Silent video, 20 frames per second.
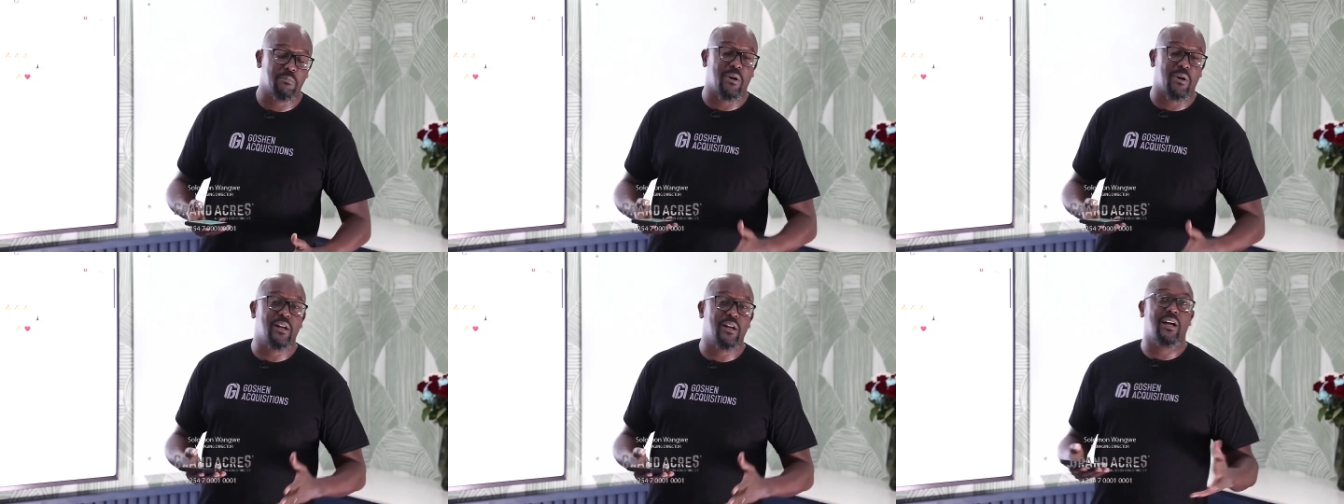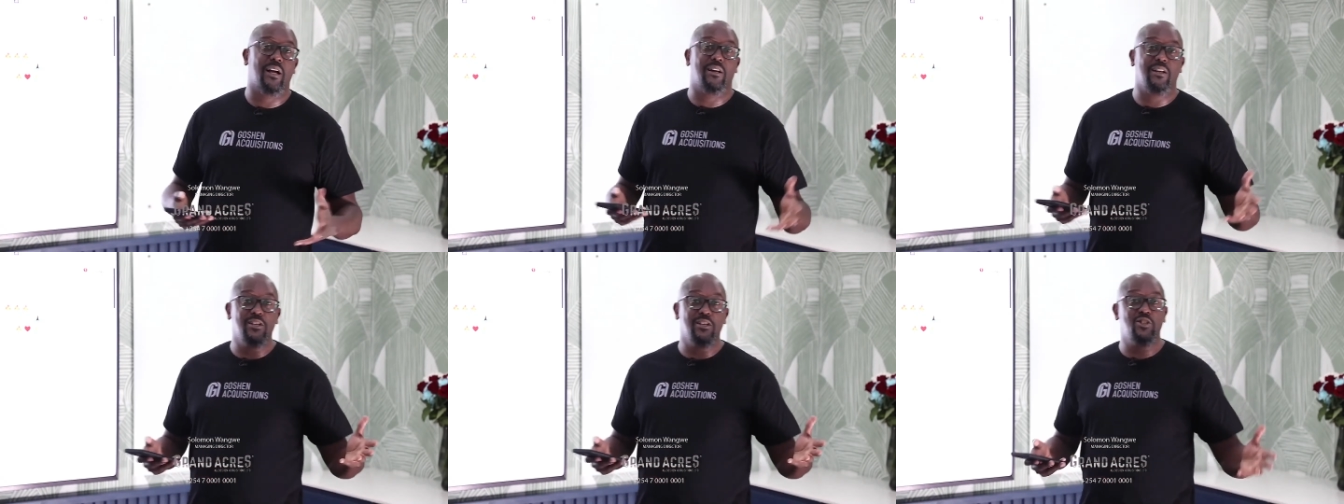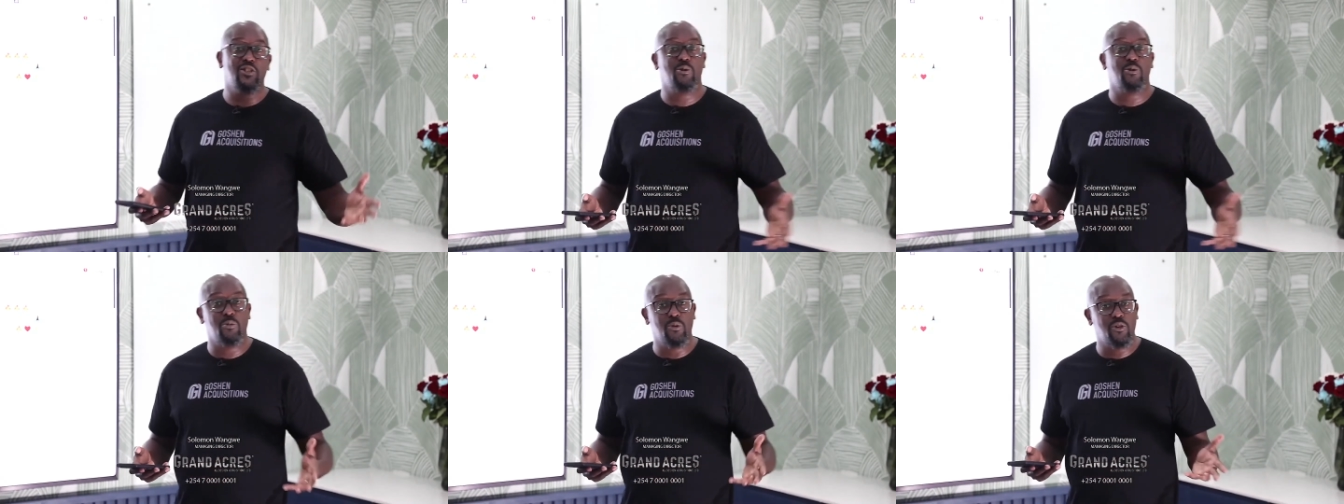But at
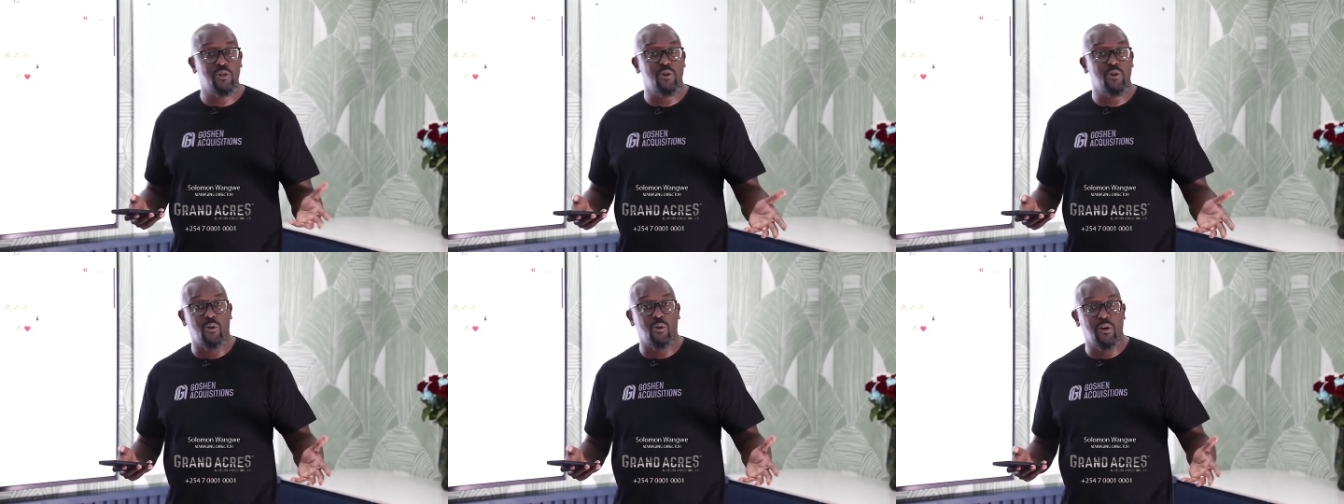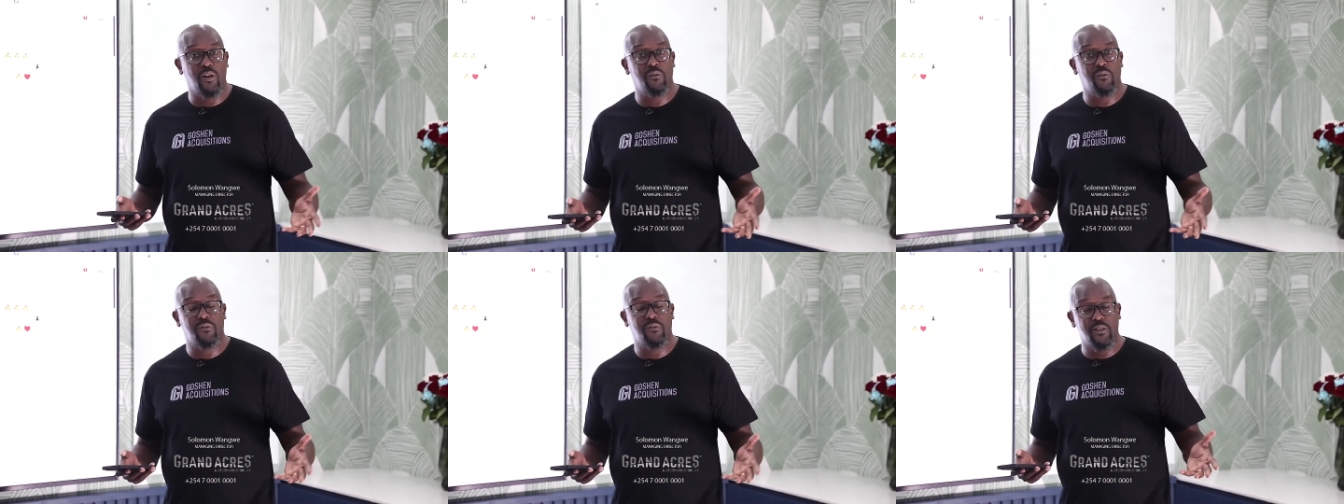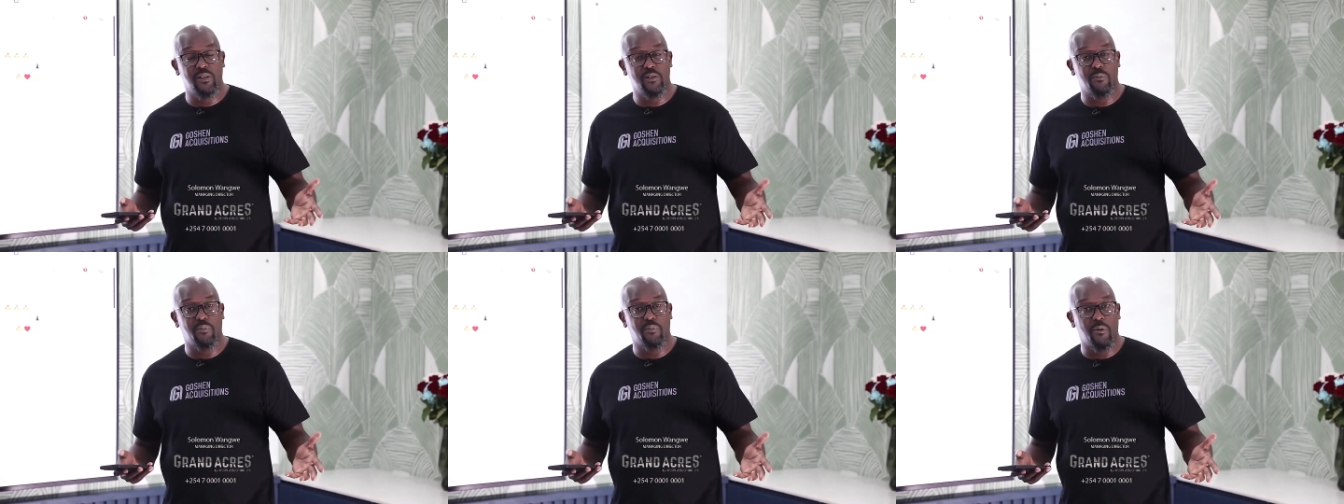least you would know if
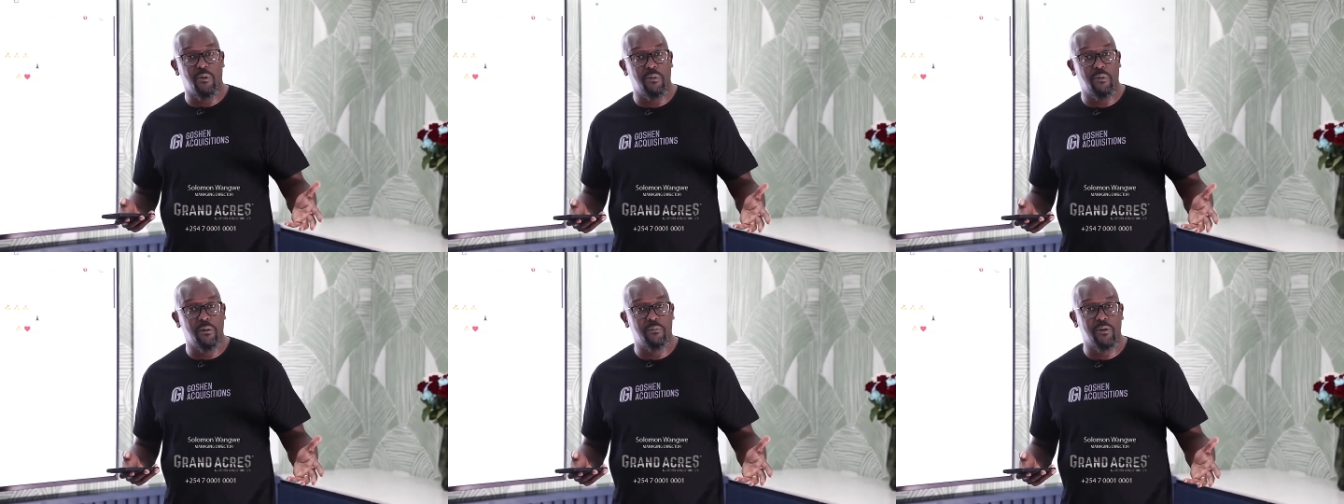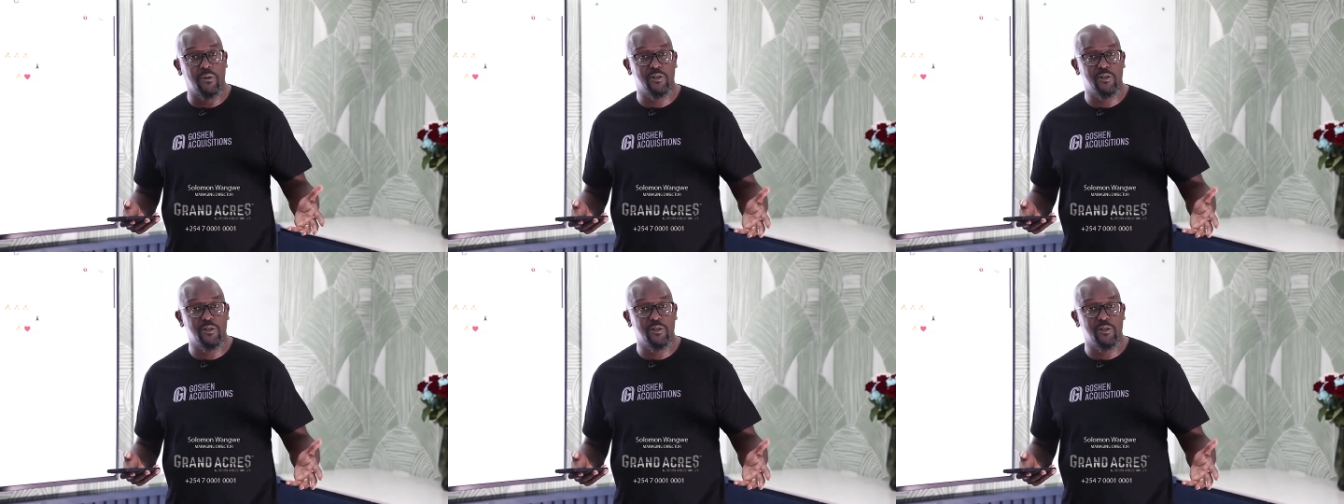there's a problem,